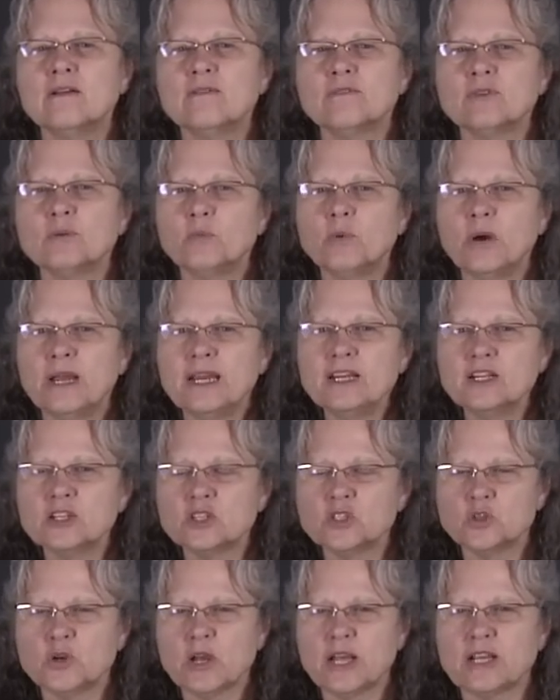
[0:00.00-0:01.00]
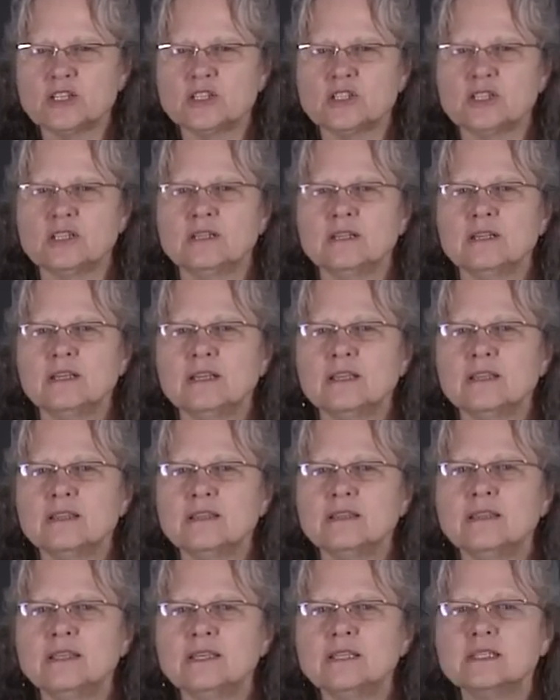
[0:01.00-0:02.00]
From weight extraction,
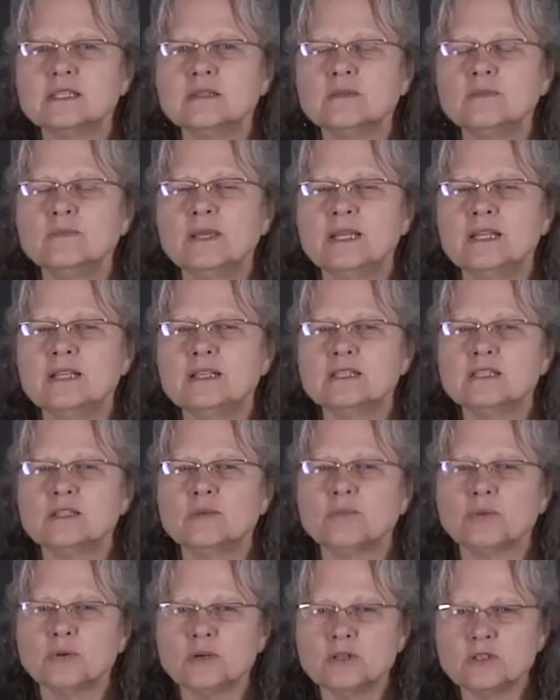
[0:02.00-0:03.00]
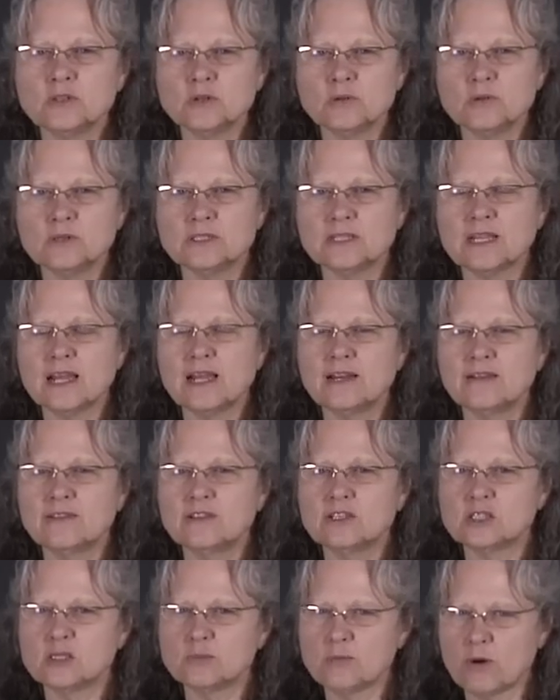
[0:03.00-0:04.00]
this means the printer is kind of
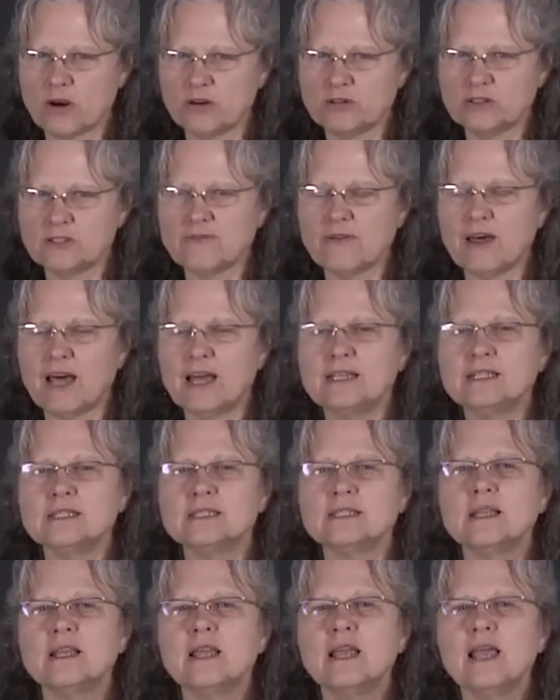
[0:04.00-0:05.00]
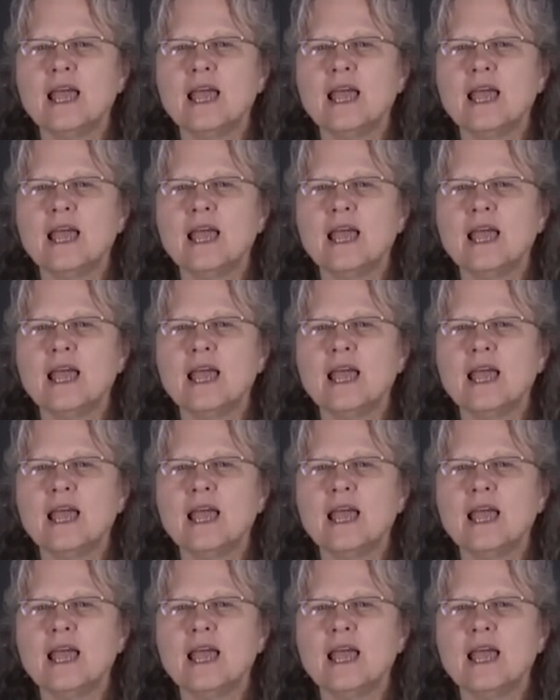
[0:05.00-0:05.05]
the smart device,